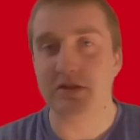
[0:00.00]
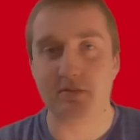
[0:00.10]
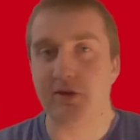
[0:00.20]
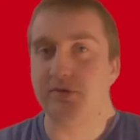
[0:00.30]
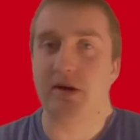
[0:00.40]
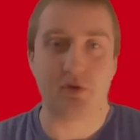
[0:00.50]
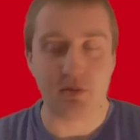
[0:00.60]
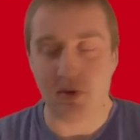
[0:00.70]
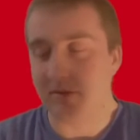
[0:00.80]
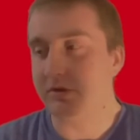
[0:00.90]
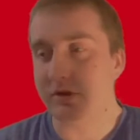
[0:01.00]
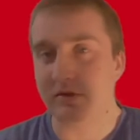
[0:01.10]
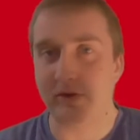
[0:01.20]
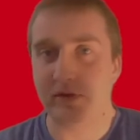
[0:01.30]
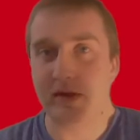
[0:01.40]
about the referee probably should
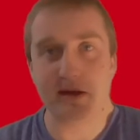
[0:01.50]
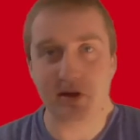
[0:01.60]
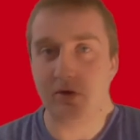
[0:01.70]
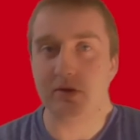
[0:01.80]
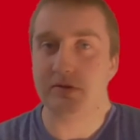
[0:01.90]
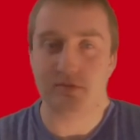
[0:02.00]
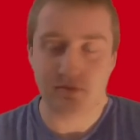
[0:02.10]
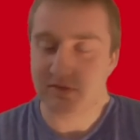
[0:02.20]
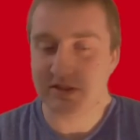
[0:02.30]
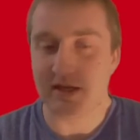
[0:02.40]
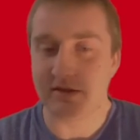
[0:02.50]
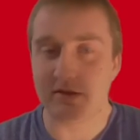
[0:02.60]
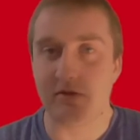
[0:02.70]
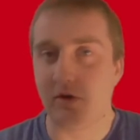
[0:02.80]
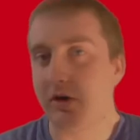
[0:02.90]
have let that go and sent it
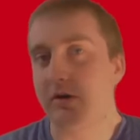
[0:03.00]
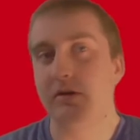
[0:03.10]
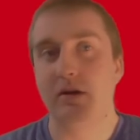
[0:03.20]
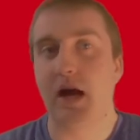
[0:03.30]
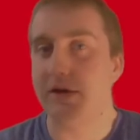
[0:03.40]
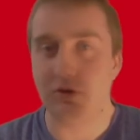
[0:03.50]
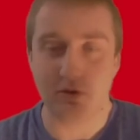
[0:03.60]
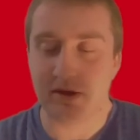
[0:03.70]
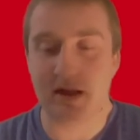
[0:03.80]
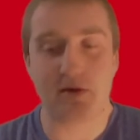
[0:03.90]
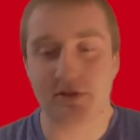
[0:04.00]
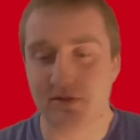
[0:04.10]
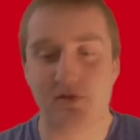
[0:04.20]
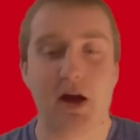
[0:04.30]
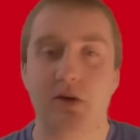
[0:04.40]
to VAR. I do think that was a
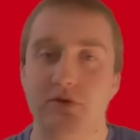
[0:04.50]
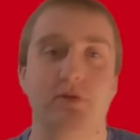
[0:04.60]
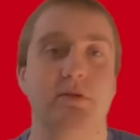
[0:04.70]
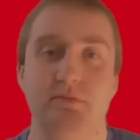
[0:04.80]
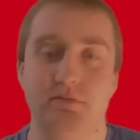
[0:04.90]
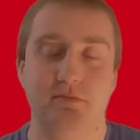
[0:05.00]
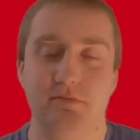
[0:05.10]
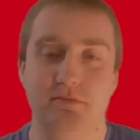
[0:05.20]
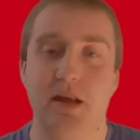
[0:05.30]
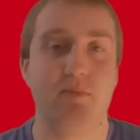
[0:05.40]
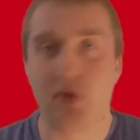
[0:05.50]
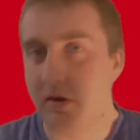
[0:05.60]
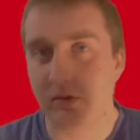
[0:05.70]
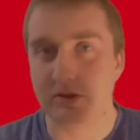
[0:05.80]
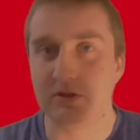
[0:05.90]
foul, so it
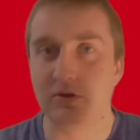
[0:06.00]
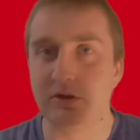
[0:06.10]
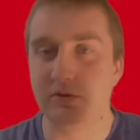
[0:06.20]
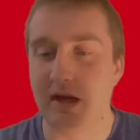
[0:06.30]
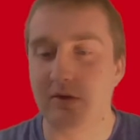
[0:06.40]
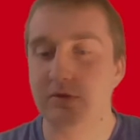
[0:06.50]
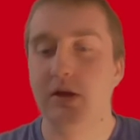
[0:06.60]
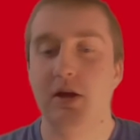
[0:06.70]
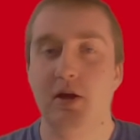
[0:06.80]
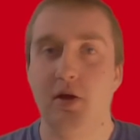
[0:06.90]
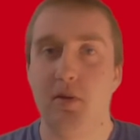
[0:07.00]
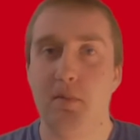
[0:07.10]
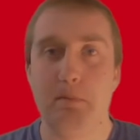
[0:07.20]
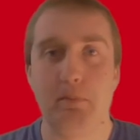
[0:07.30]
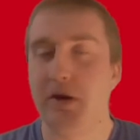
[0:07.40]
probably wasn't going to count.
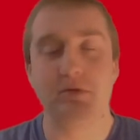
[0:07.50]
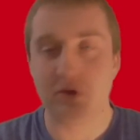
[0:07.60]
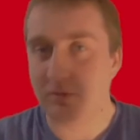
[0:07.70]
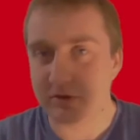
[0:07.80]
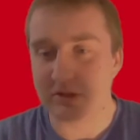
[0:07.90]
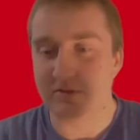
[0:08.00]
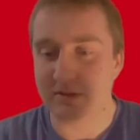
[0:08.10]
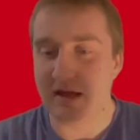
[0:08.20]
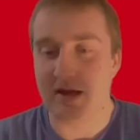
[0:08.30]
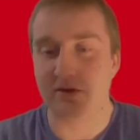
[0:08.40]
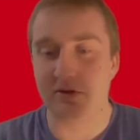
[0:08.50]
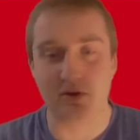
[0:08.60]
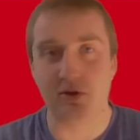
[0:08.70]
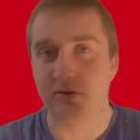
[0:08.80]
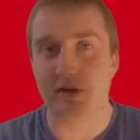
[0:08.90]
But it was almost a spectacular
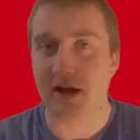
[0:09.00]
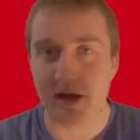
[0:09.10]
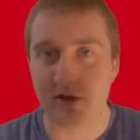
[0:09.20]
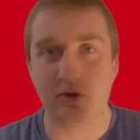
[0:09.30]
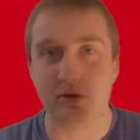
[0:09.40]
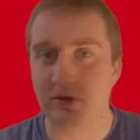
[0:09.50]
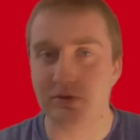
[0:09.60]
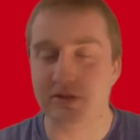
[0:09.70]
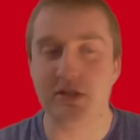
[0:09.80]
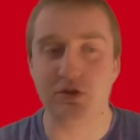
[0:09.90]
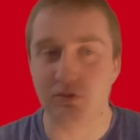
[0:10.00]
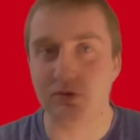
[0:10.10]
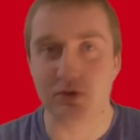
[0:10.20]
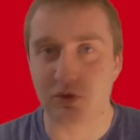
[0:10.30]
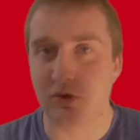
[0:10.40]
goal, the kind of goal that you see
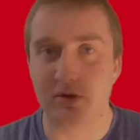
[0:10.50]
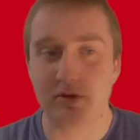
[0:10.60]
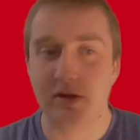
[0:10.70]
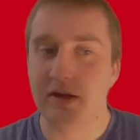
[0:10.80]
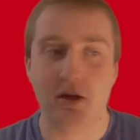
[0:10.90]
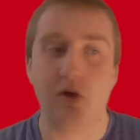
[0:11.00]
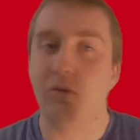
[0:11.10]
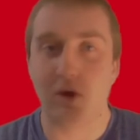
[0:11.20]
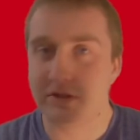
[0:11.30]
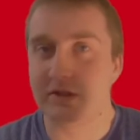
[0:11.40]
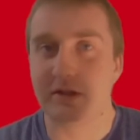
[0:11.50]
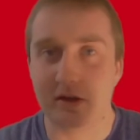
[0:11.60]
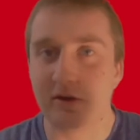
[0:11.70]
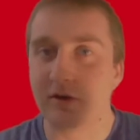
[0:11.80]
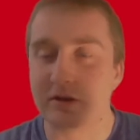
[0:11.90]
Giroud score, you know, once a
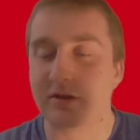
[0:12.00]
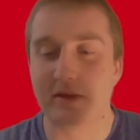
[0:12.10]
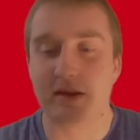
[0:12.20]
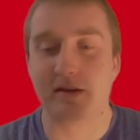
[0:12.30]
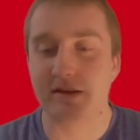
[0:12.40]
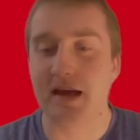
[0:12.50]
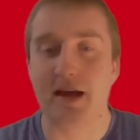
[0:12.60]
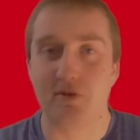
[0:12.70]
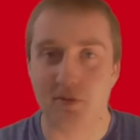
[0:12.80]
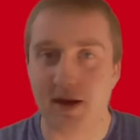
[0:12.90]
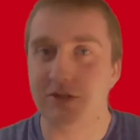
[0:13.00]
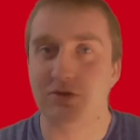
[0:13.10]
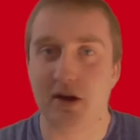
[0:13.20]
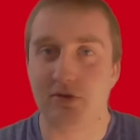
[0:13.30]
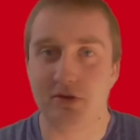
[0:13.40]
year or something like that, and remind you
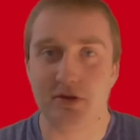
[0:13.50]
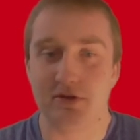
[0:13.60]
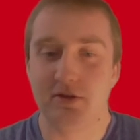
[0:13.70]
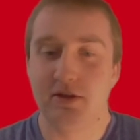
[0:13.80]
how good